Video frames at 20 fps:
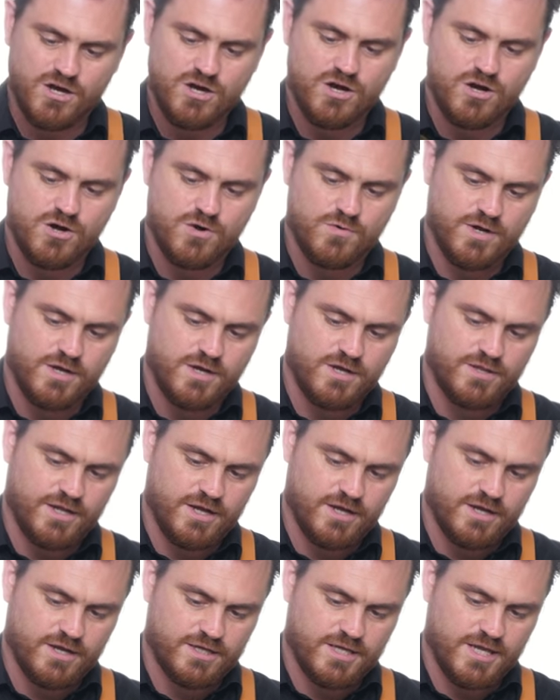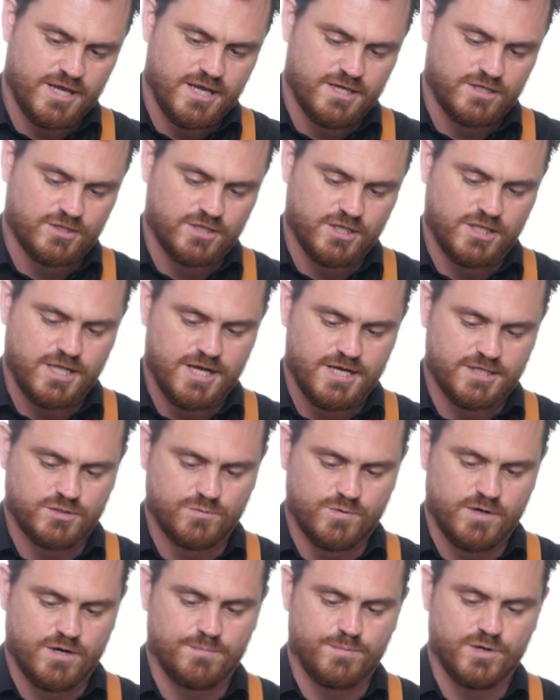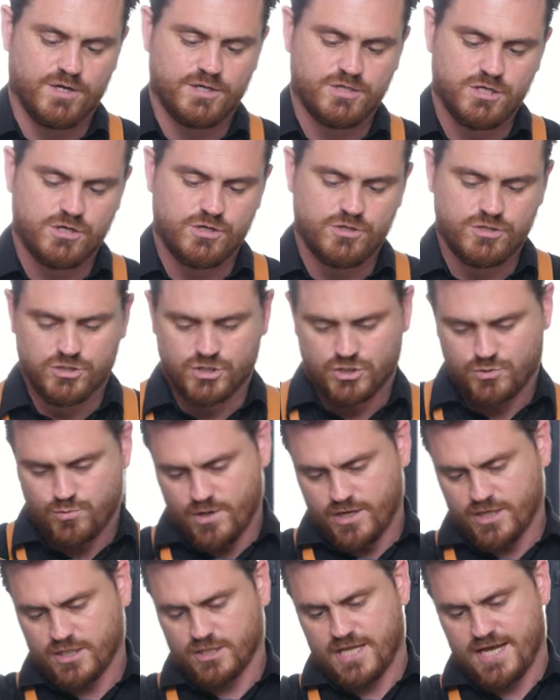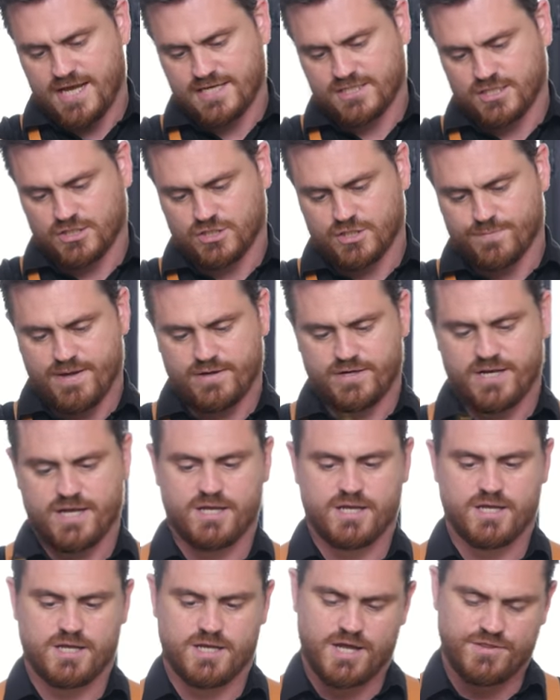oh, well, I can't get the glassware. But you know, you just want a glass that's about 8.